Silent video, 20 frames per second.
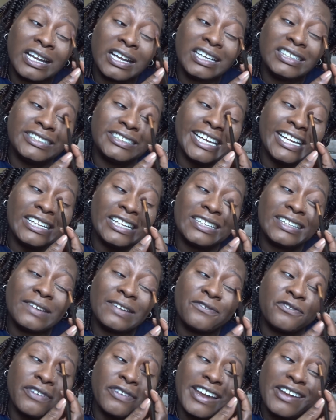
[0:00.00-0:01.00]
And I can tell you,
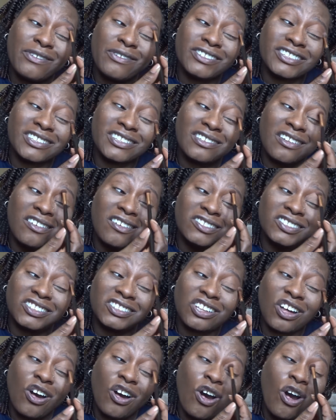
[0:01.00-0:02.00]
the fragrance lasts
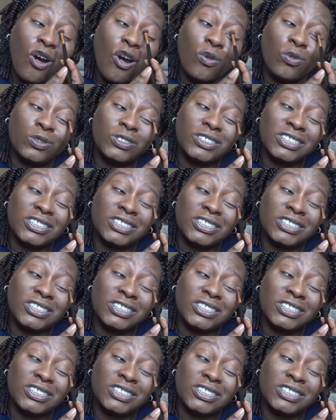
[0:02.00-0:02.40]
the whole